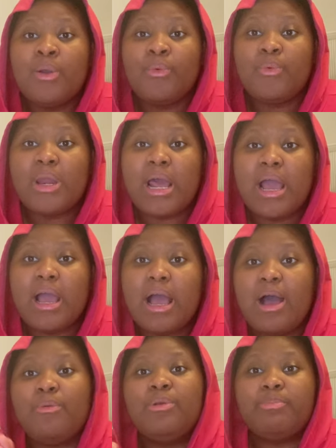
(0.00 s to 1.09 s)
when
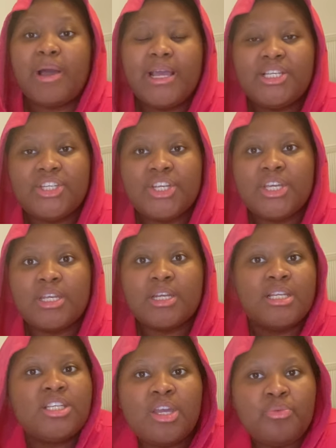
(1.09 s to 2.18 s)
I would buy chicken, the
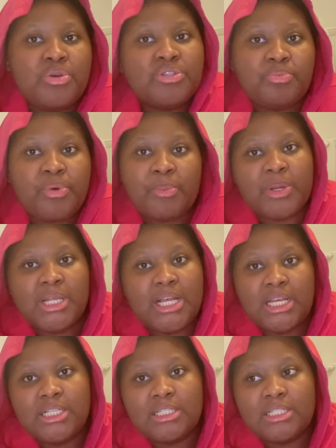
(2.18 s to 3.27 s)
chicken wasn't properly
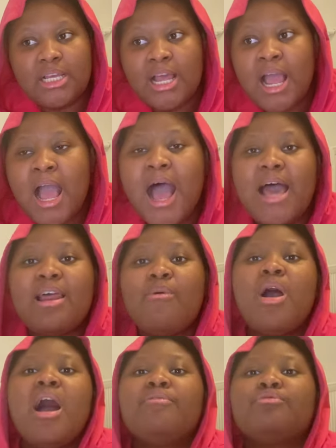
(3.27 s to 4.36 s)
cleaned, and I
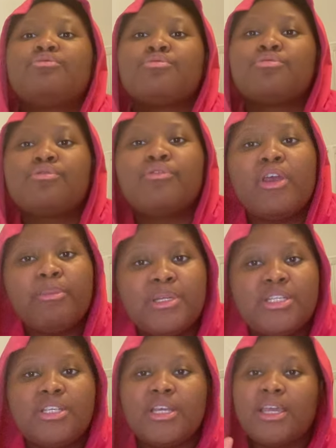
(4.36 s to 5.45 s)
would have to scrape
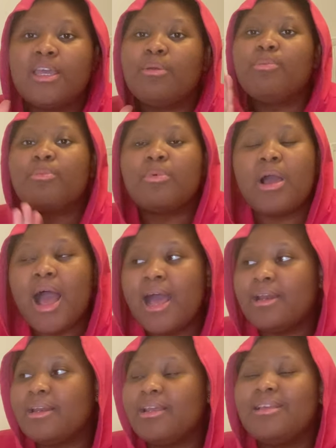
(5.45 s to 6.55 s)
the chicken,
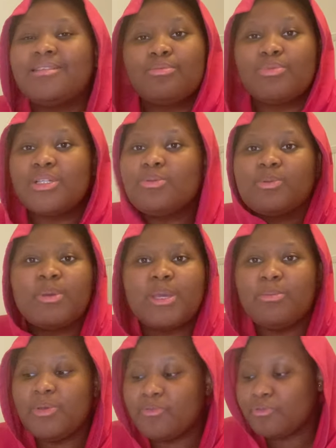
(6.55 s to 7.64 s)
and it was
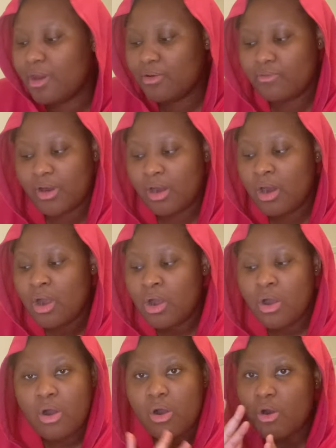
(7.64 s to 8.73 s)
making me very
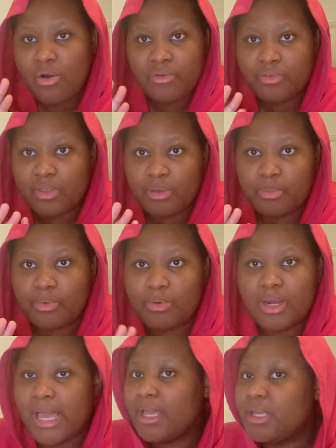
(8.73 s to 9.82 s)
uncomfortable.
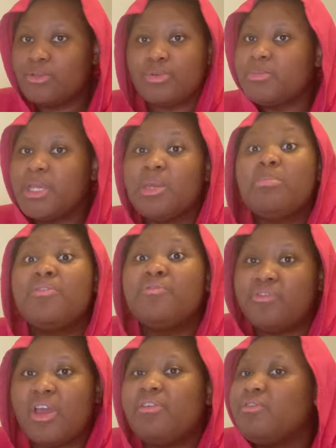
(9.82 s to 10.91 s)
Like, it was making me
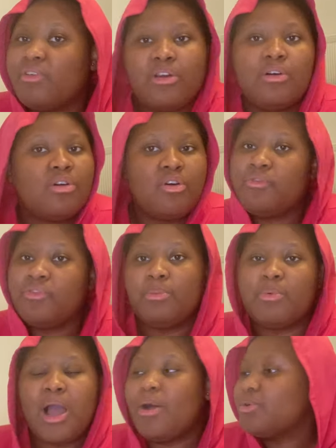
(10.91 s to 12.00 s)
very
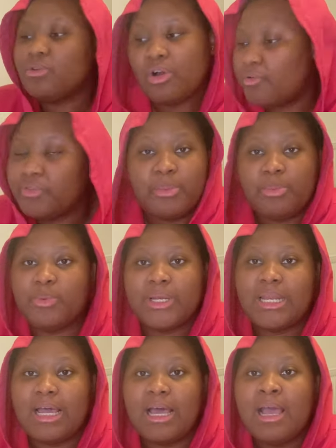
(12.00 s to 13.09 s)
uncomfortable. I wasn't comfortable with
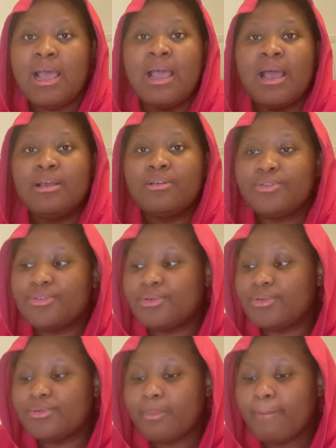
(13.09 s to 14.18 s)
that,
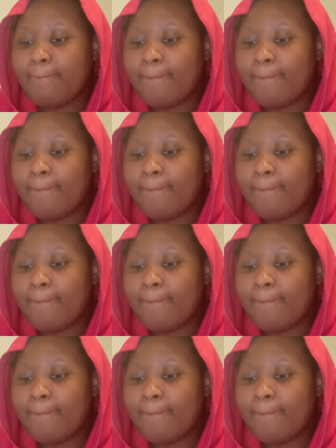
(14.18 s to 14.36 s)
so